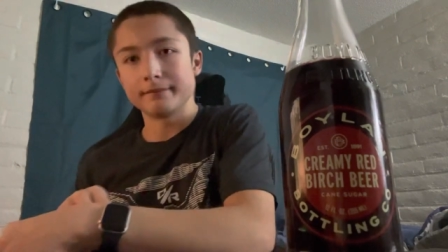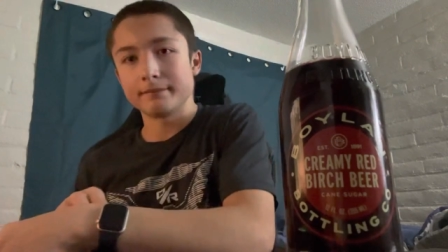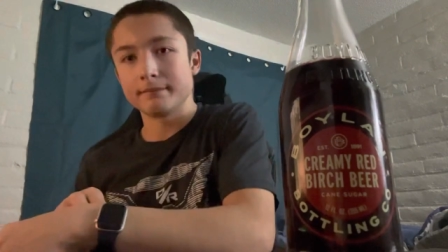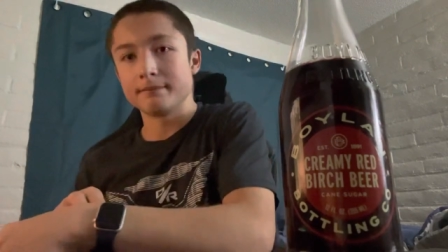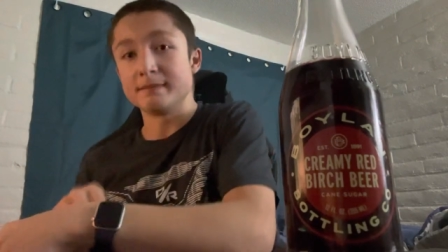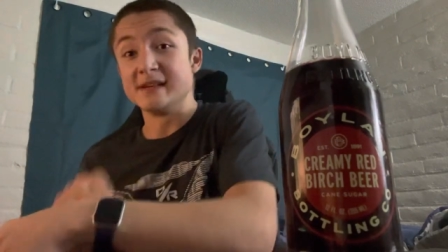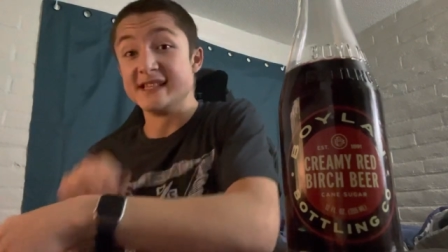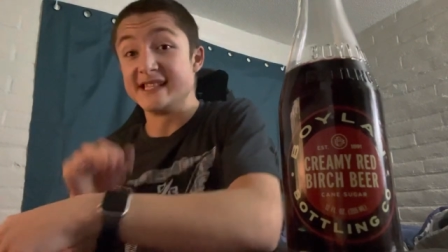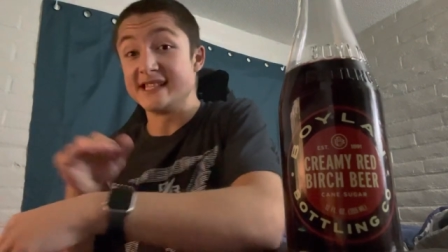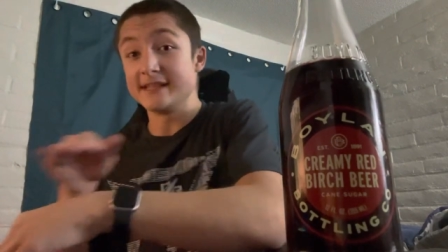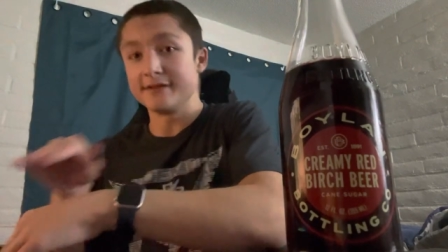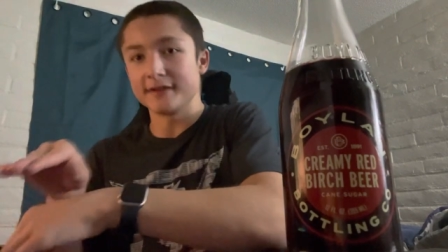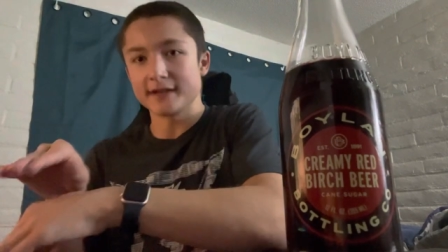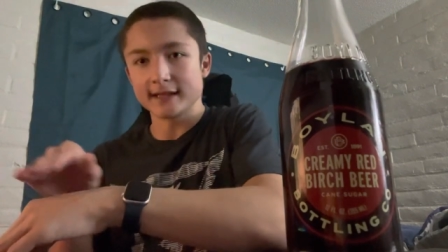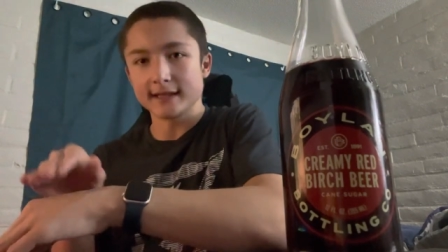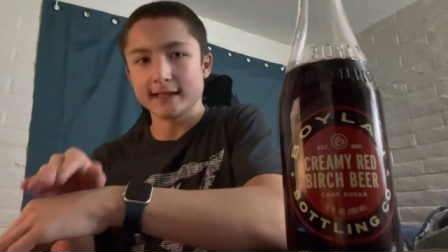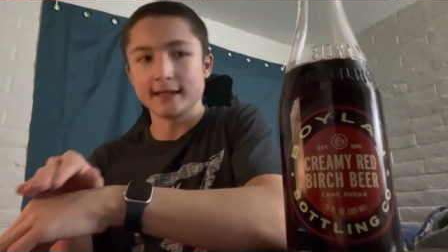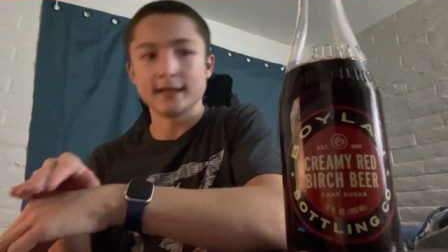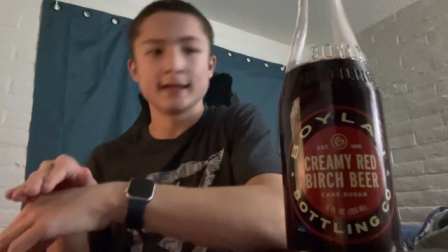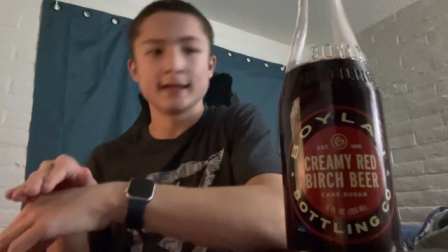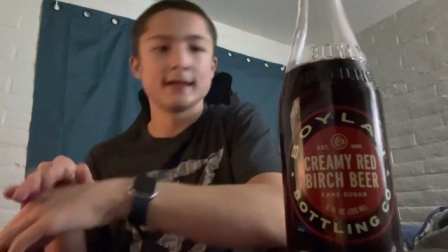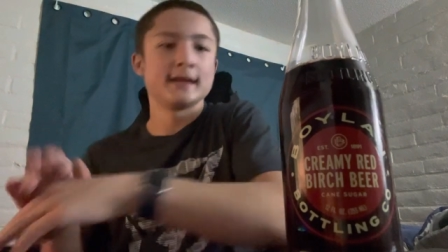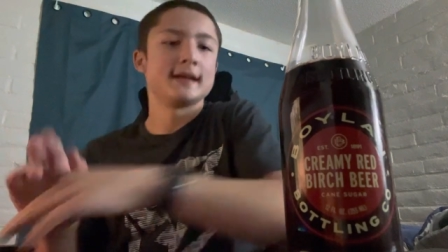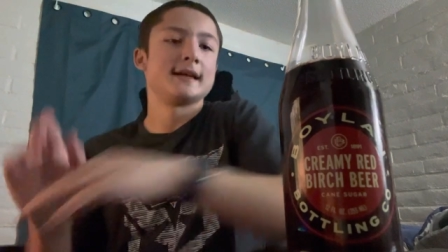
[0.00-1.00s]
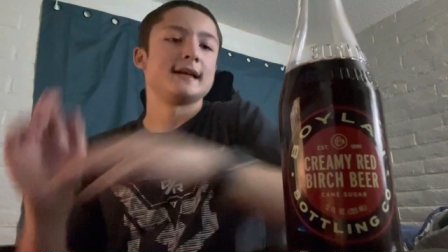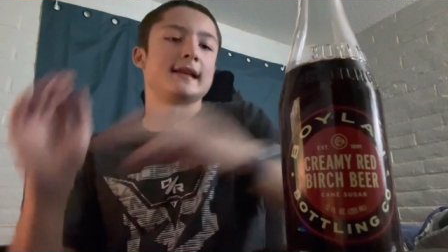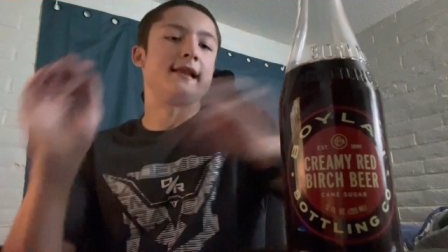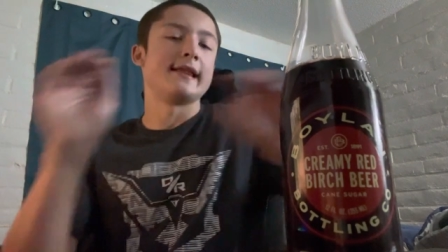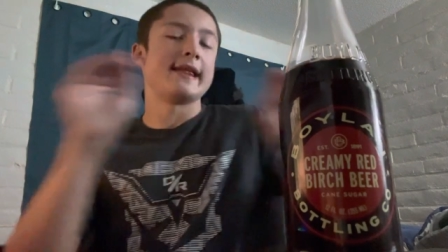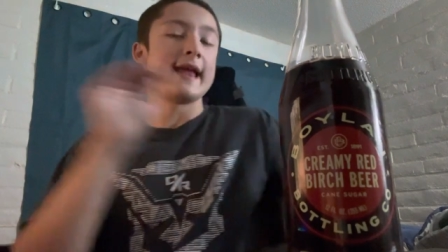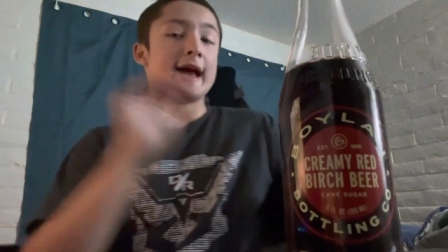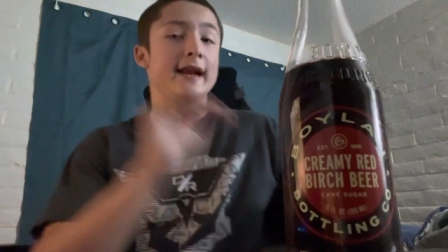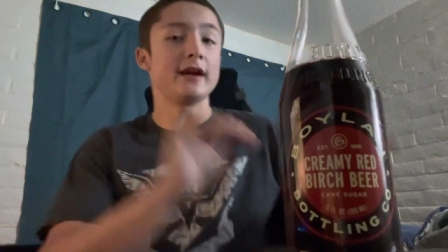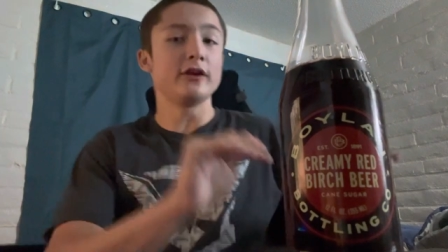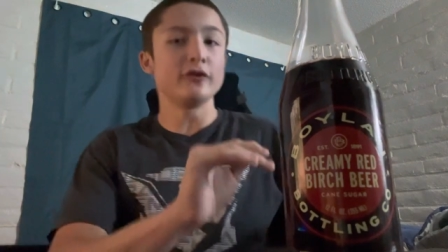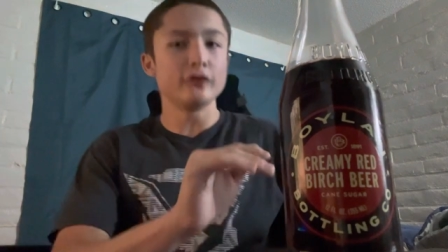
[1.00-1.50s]
specifically.
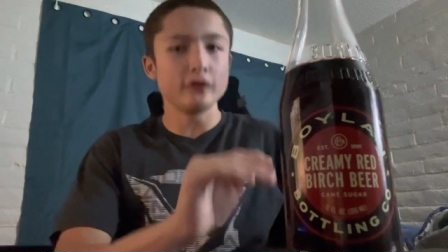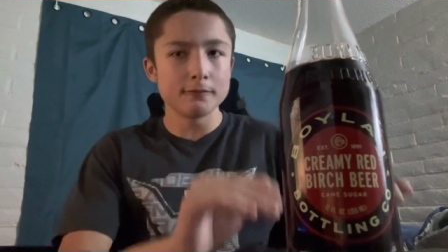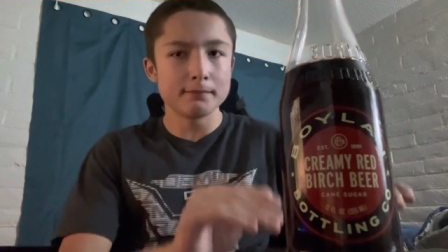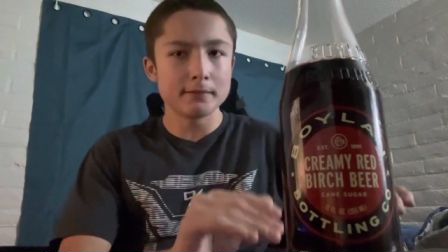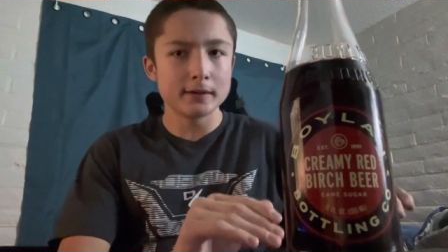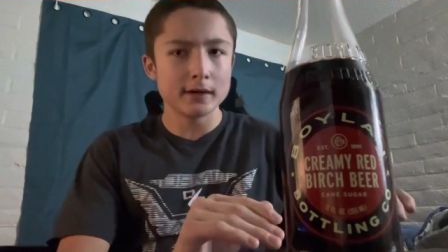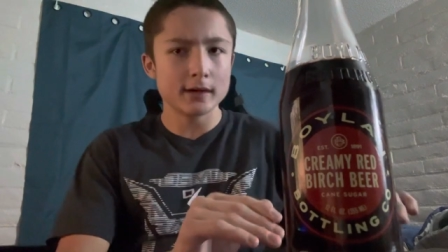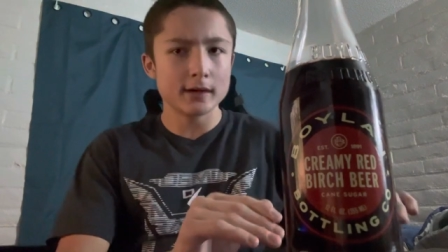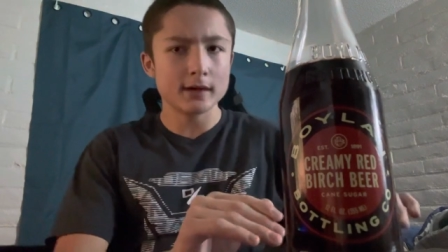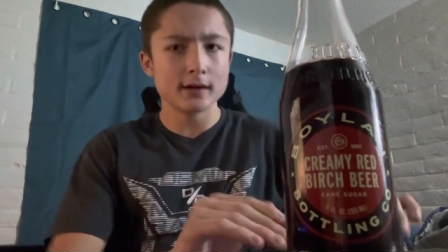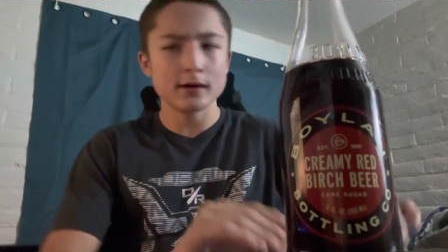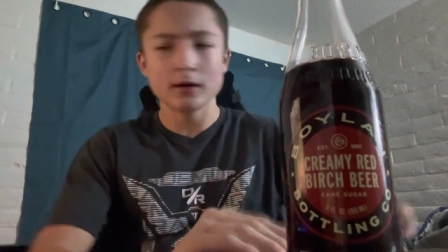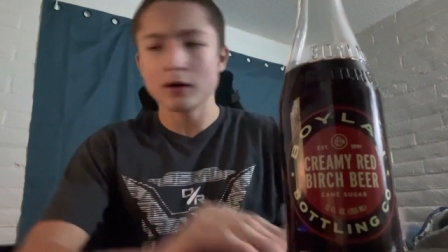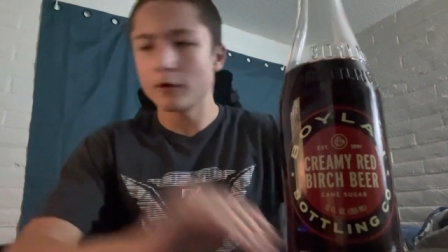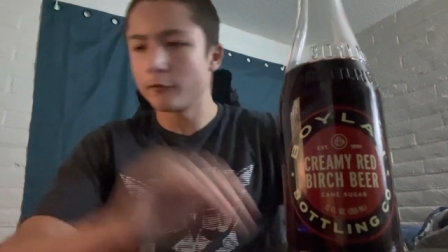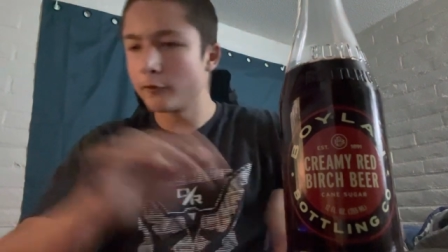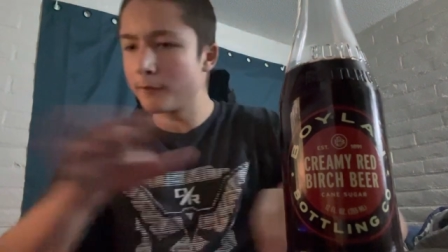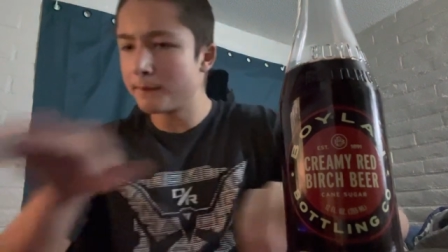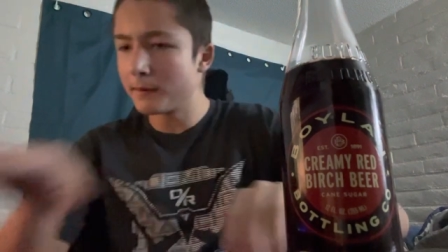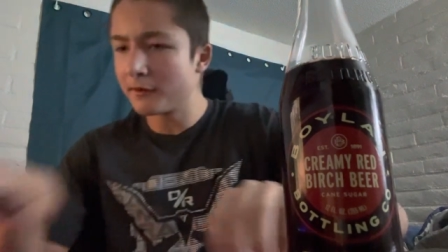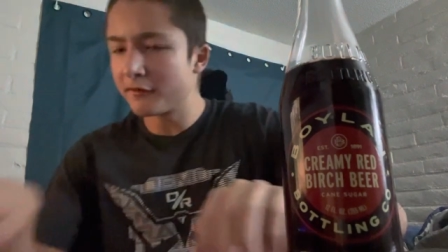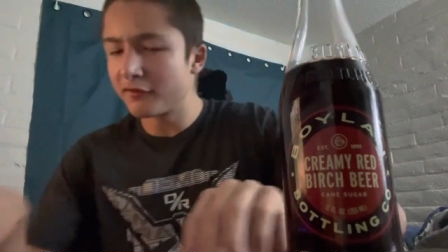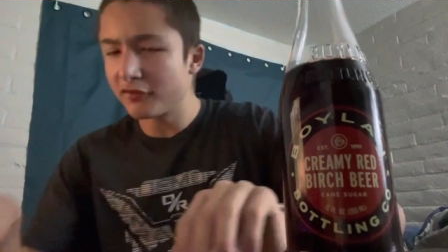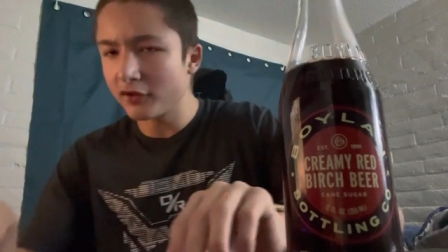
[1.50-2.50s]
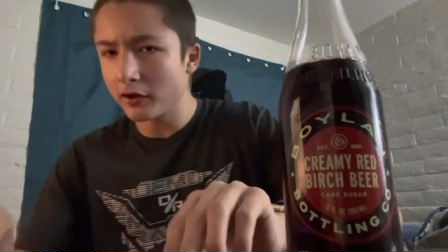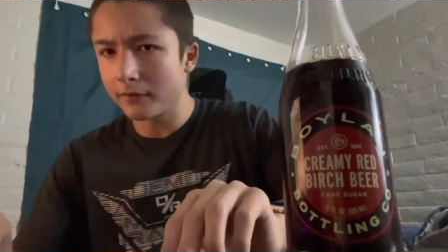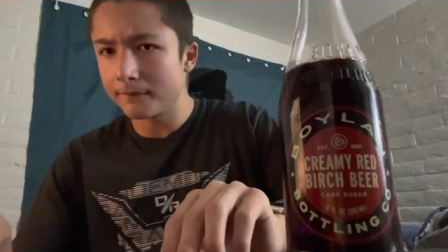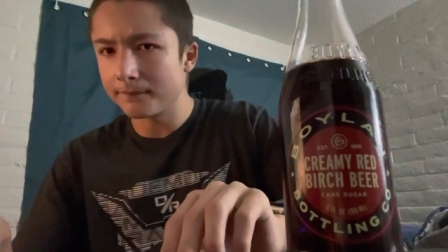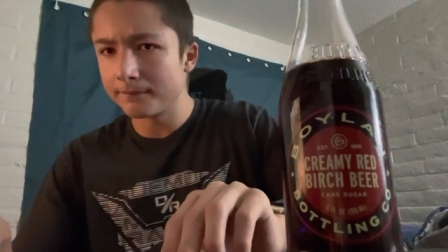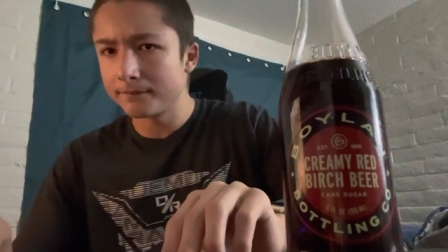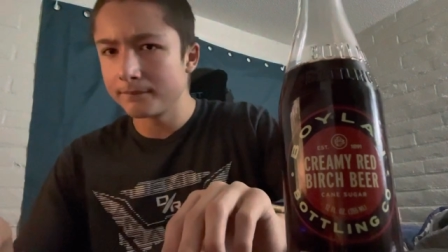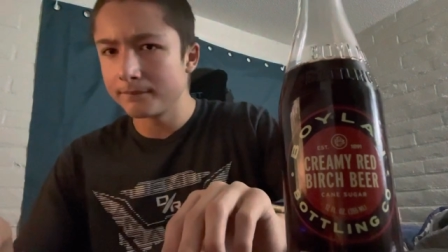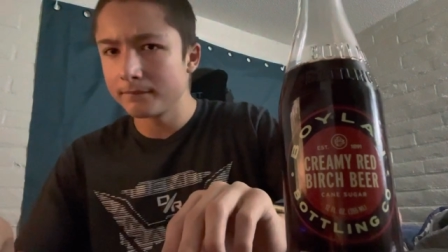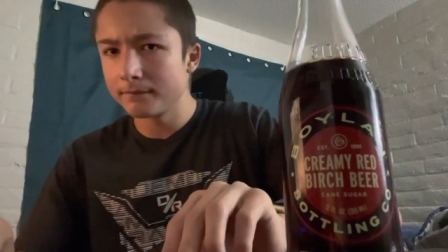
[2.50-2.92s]
Teddy's root beer, root beer float.